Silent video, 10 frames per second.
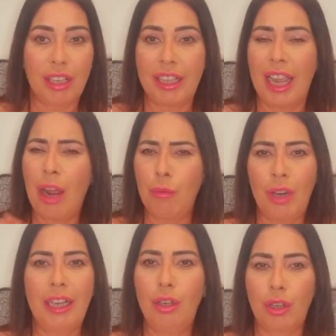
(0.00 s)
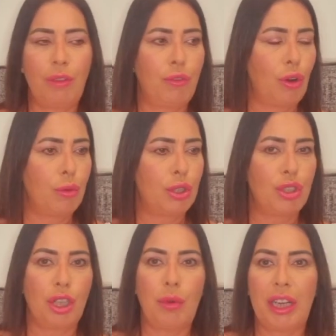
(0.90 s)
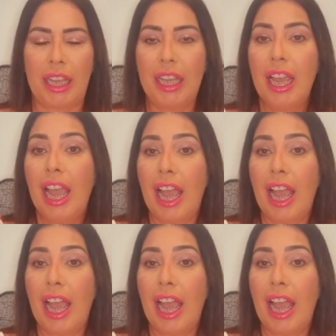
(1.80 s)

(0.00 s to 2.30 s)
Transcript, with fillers: And yeah, I'm really looking forward to doing it,